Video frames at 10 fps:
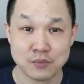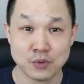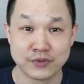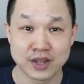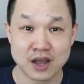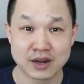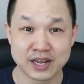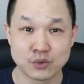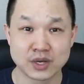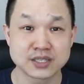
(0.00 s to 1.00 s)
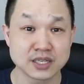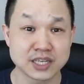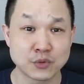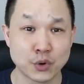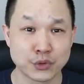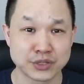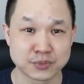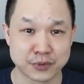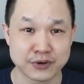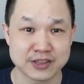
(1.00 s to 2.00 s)
Moving on, it was Zhang
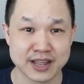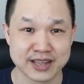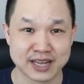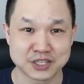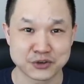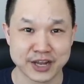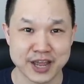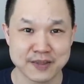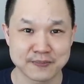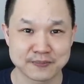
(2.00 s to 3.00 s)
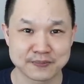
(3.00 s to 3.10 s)
Ruoyun's birthday yesterday.